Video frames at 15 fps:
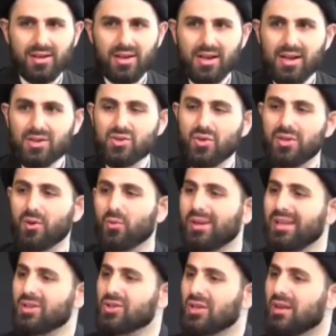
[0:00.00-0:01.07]
So the
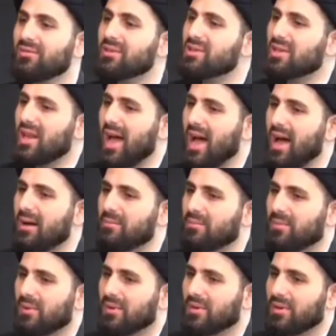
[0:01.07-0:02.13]
religion of Islam
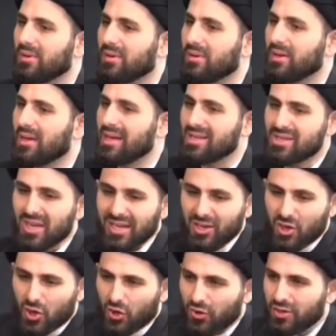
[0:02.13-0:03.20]
is
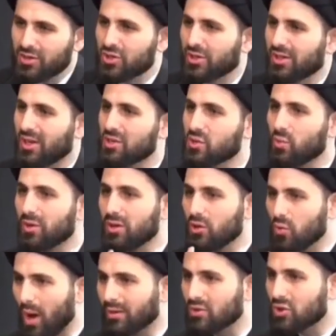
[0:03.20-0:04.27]
encouraging us, when you
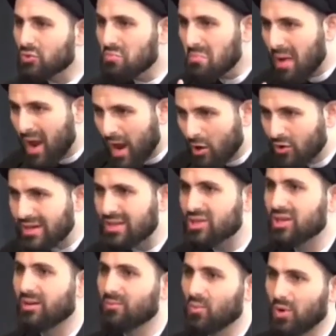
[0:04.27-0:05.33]
want to marry
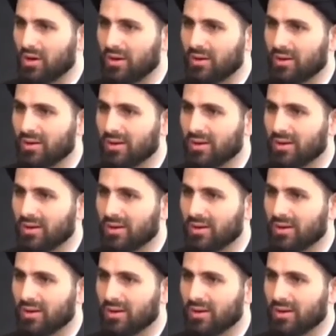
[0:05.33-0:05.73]
someone,